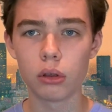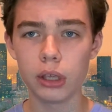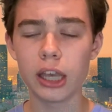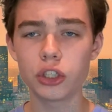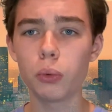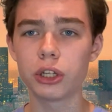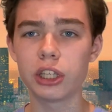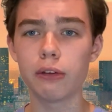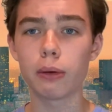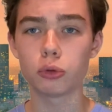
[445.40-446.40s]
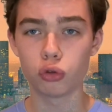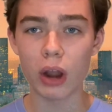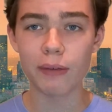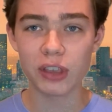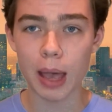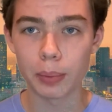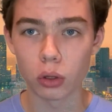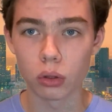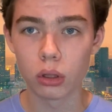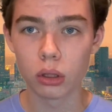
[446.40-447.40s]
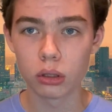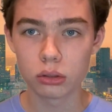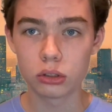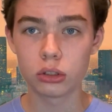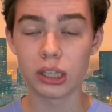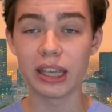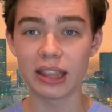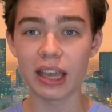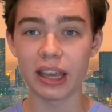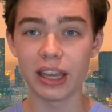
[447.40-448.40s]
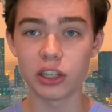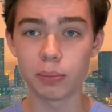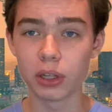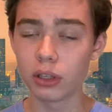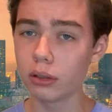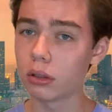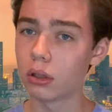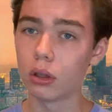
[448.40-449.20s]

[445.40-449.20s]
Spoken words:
He actually wanted to give up draft capital to get that guy in his building.